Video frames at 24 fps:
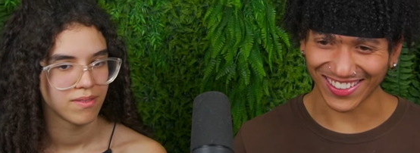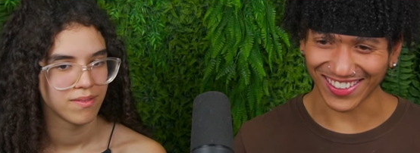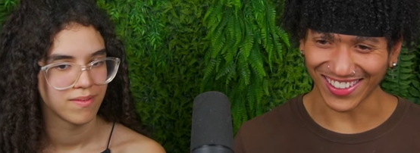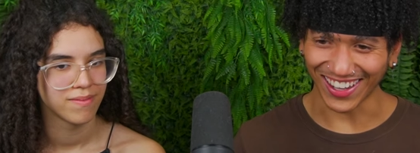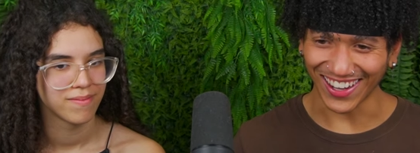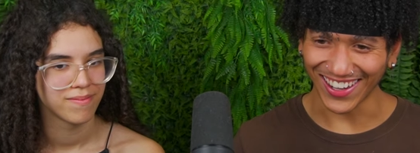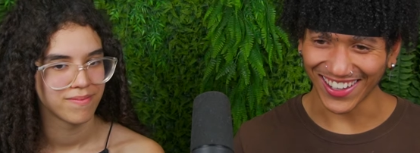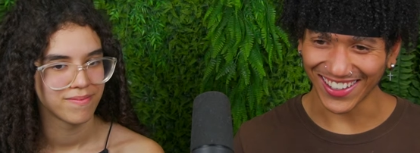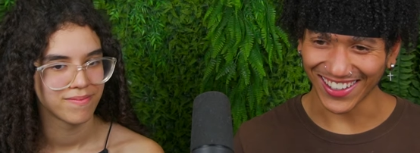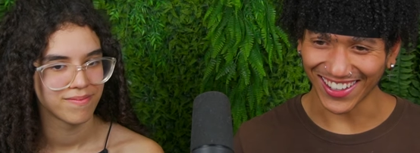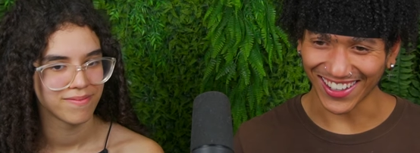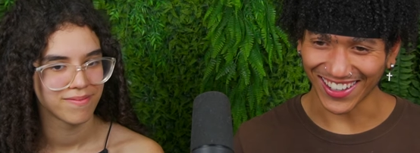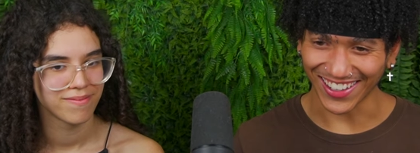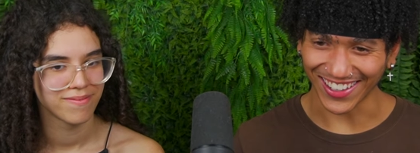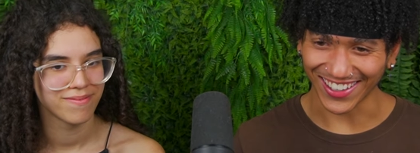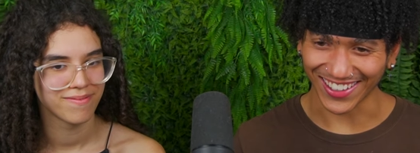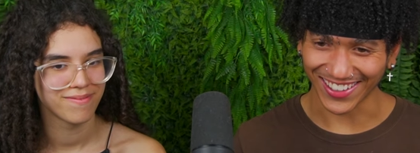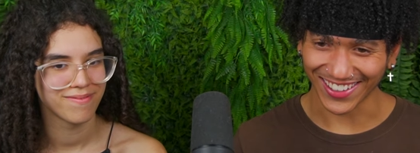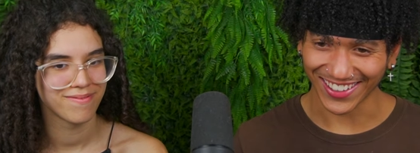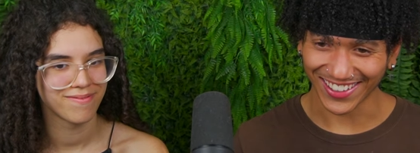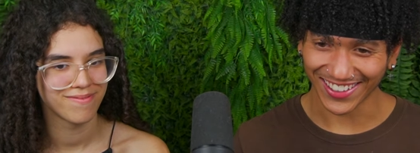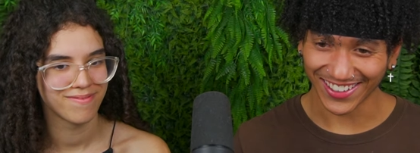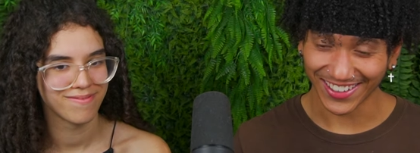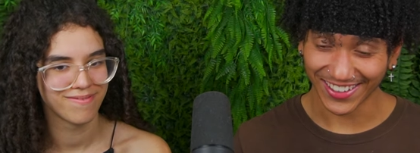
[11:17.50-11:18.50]
Speaker 1: side eye.
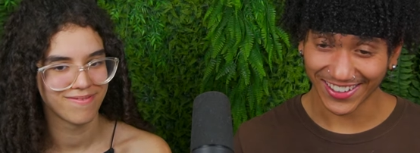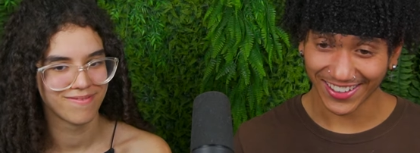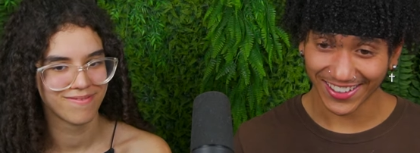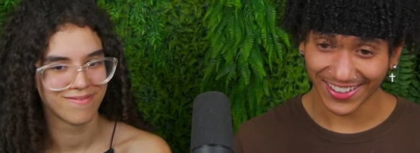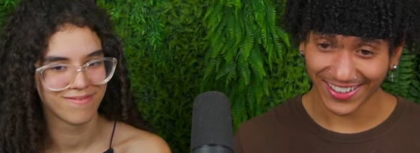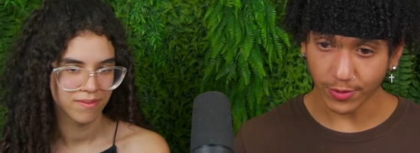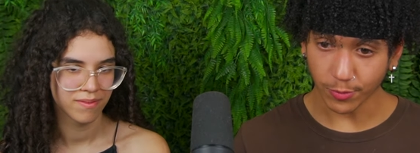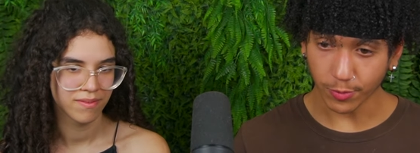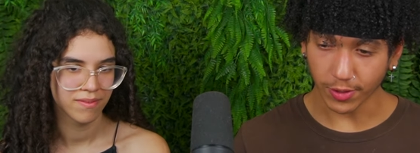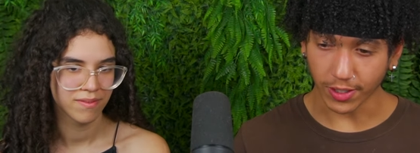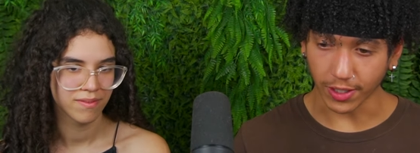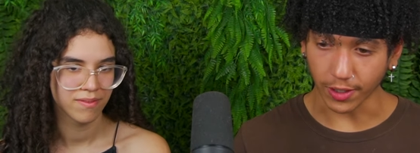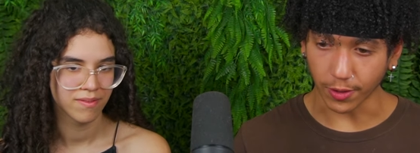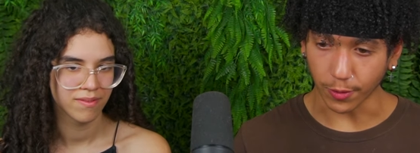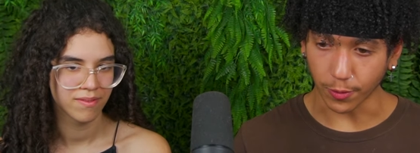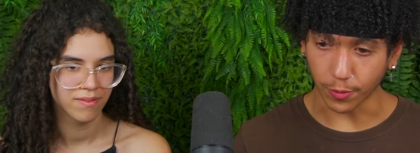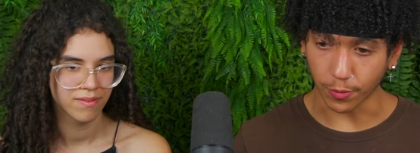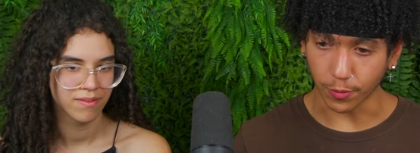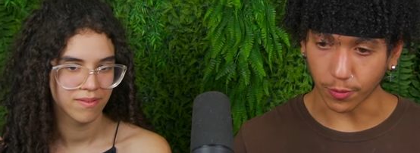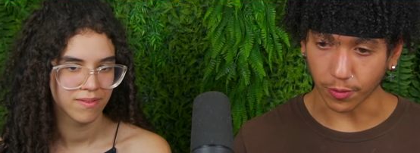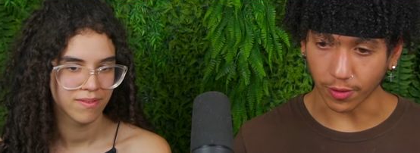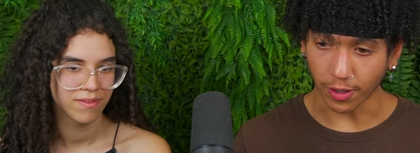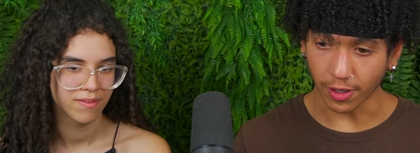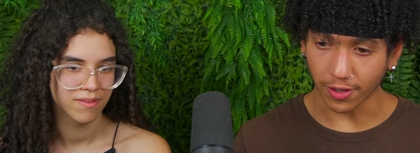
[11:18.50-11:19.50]
This would get
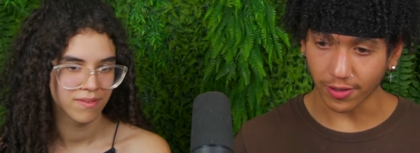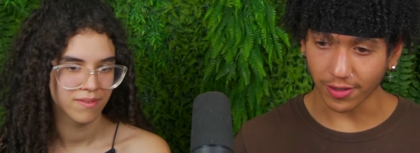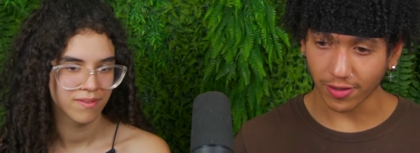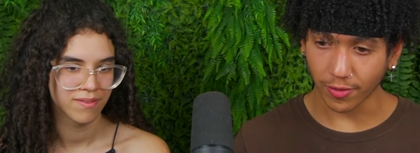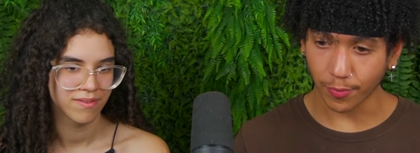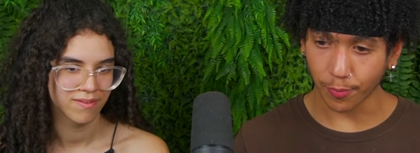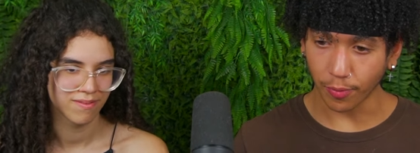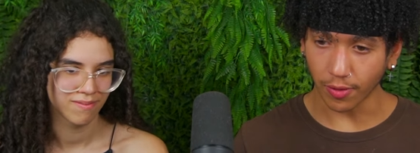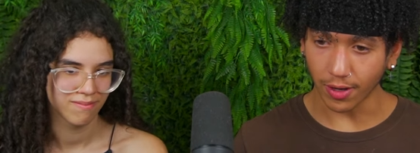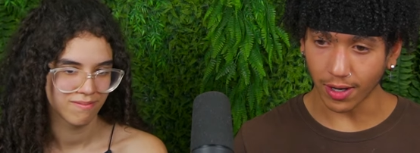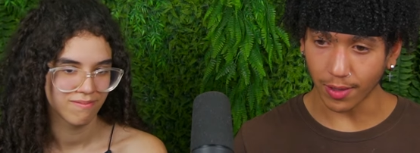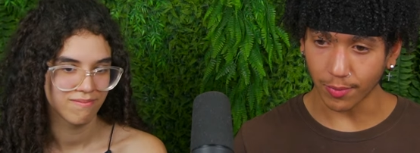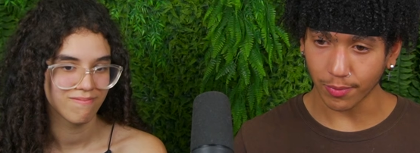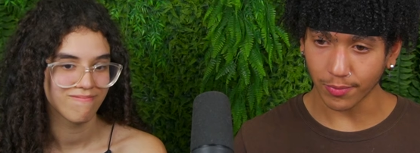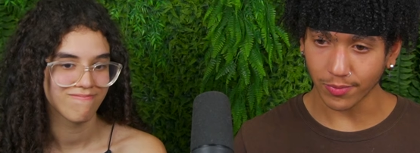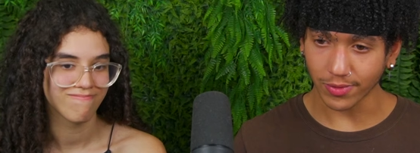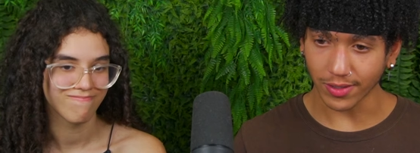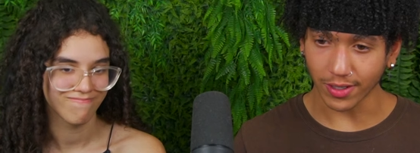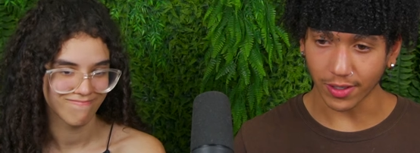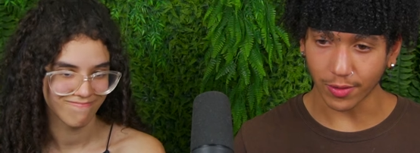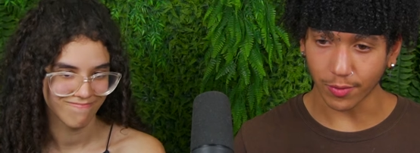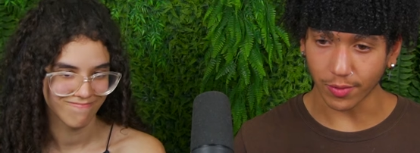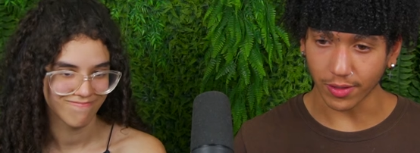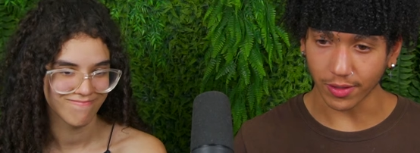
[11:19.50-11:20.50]
old. All these problems, I
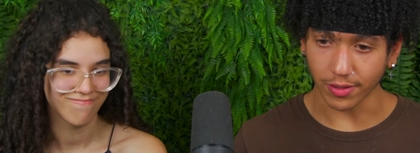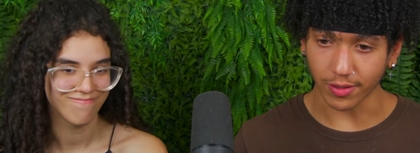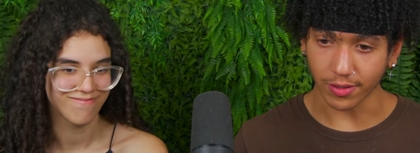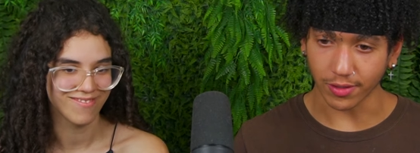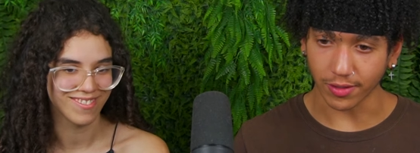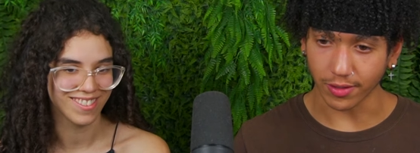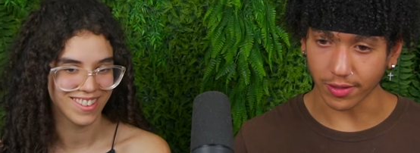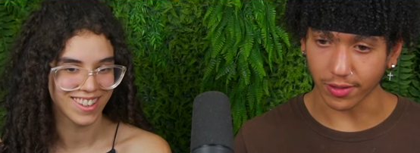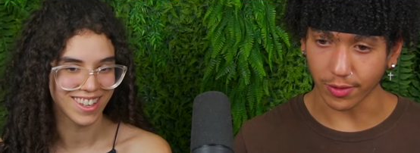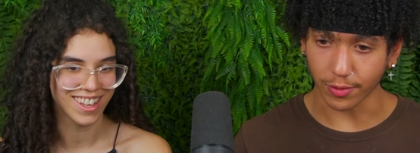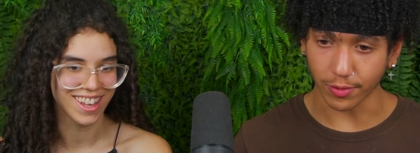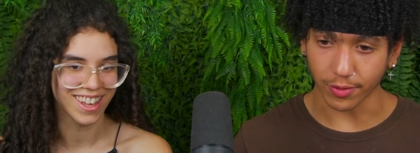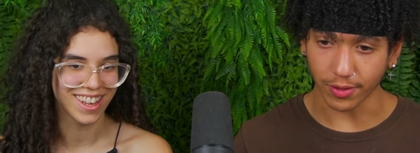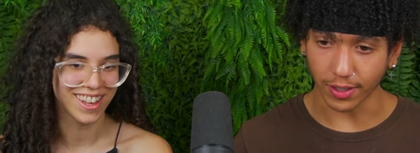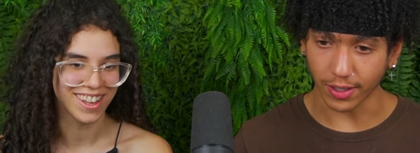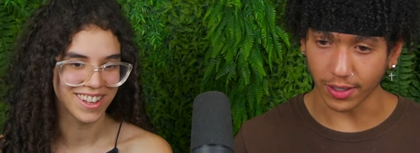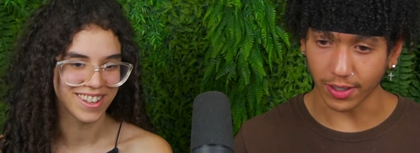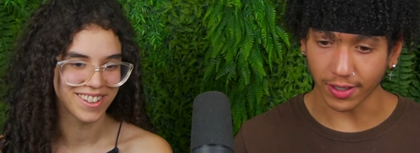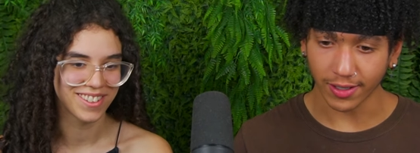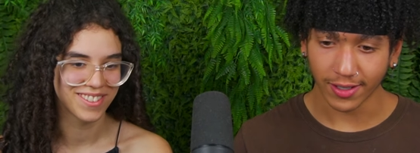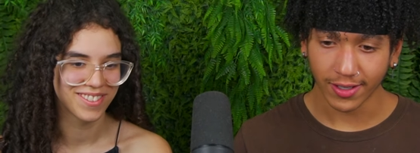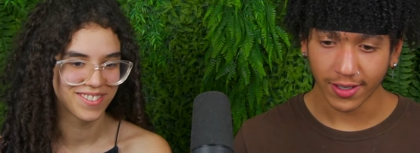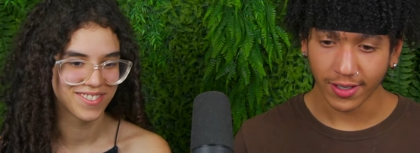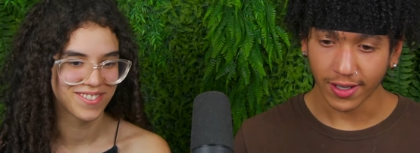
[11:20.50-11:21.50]
don't want nothing to do. Yeah.
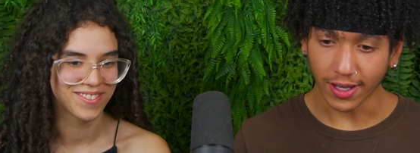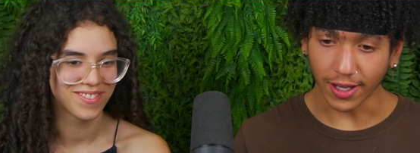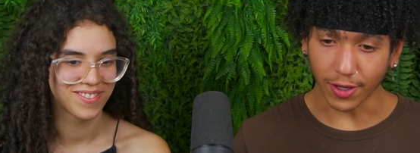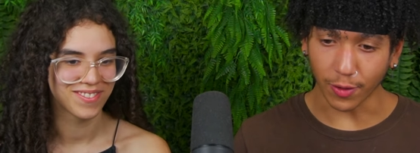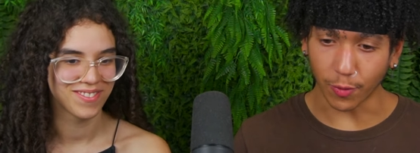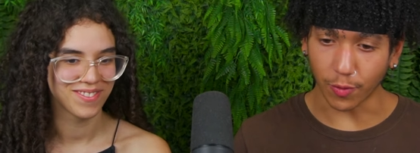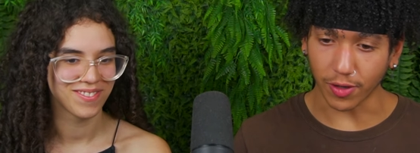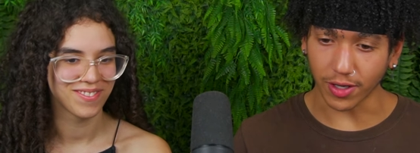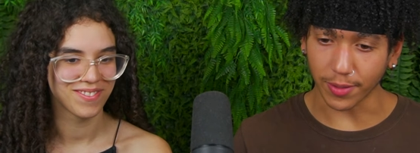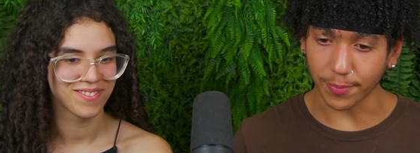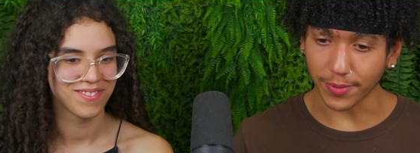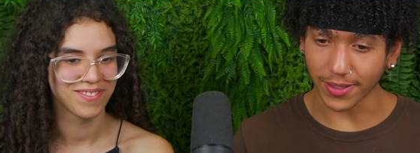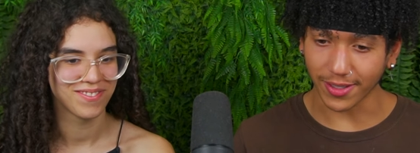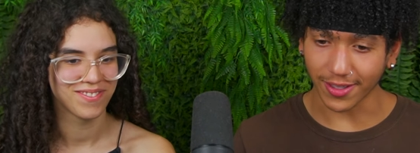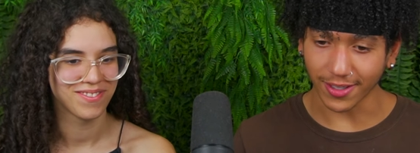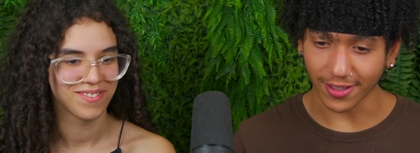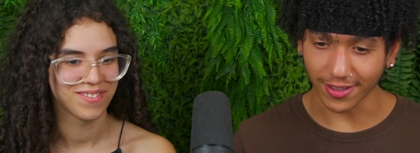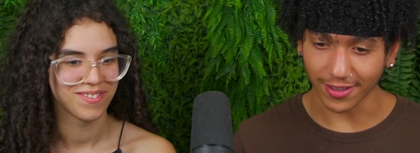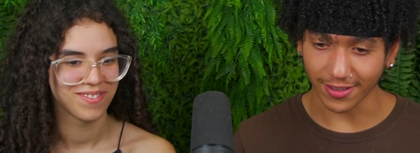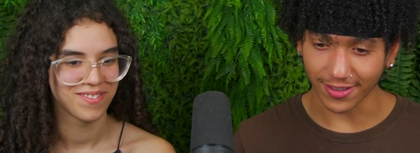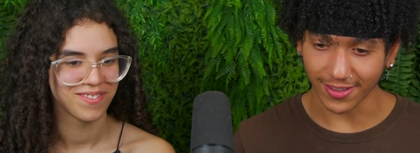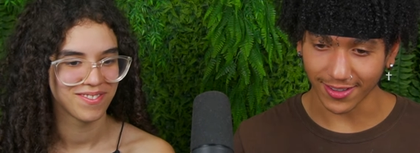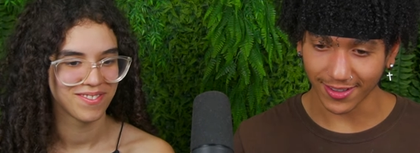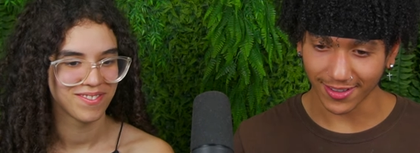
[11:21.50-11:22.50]
I, I don't want to be
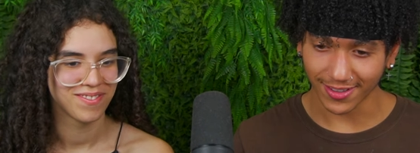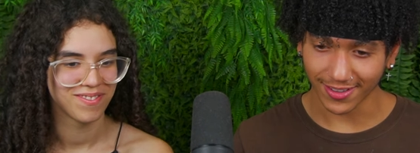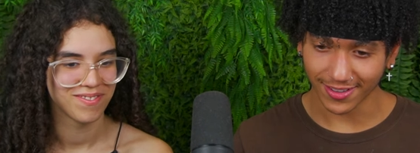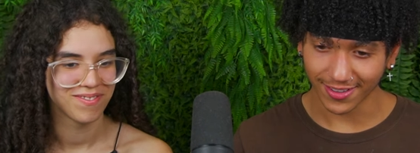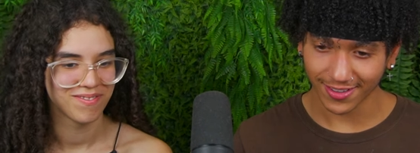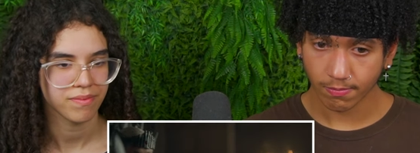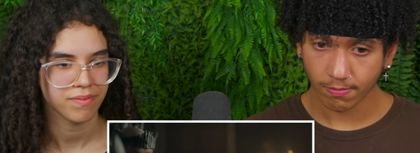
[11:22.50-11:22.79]
king.